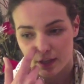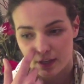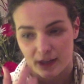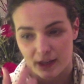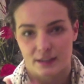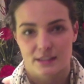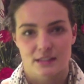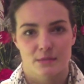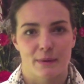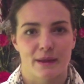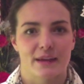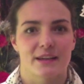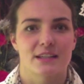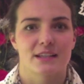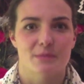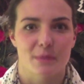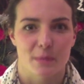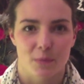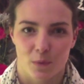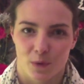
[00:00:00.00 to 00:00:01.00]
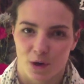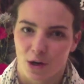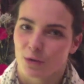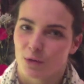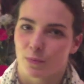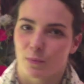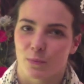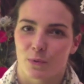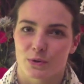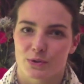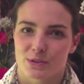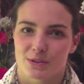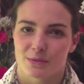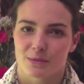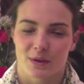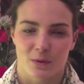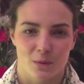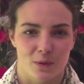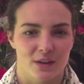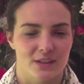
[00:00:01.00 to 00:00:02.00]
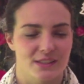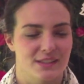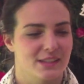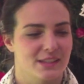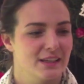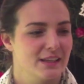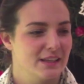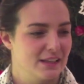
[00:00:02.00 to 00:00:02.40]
explain to people what open water swimming was,